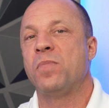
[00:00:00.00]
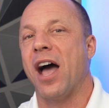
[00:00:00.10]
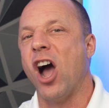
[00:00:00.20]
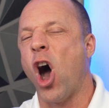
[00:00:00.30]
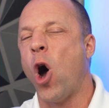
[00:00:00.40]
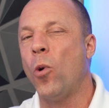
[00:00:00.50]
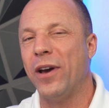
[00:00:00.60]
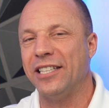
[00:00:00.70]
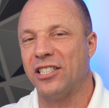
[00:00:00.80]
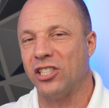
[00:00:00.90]
I
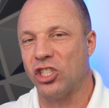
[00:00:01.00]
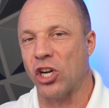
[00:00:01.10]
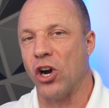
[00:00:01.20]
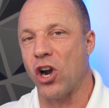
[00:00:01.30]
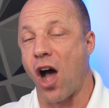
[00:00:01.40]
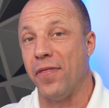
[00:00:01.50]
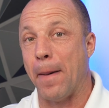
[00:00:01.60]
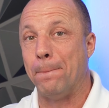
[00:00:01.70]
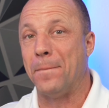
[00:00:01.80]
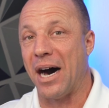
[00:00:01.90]
always start on
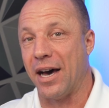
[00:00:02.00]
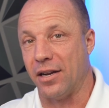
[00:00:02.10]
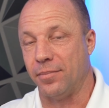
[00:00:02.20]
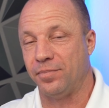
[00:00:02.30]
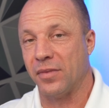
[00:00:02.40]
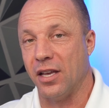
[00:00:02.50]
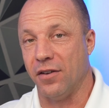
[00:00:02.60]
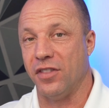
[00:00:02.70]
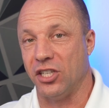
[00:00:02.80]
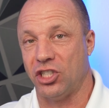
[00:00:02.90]
the bottom
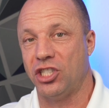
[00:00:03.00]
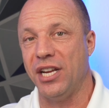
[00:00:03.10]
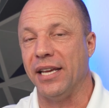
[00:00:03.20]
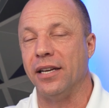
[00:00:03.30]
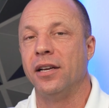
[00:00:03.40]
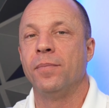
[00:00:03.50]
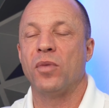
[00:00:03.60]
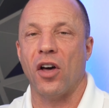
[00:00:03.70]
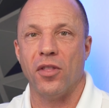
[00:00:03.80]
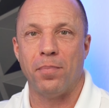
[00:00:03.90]
of this sheet.
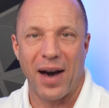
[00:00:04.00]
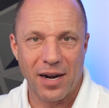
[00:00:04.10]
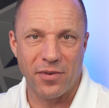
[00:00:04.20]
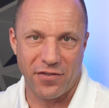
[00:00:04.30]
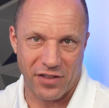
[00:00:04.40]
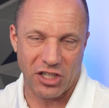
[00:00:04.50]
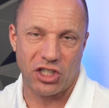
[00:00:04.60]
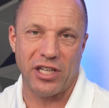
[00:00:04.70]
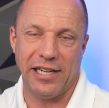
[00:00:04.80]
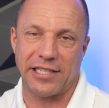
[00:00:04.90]
On the bottom of this
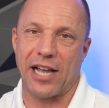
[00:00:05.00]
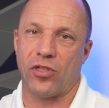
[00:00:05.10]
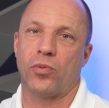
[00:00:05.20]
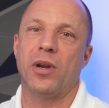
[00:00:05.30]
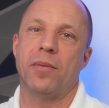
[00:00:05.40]
sheet, it's got 3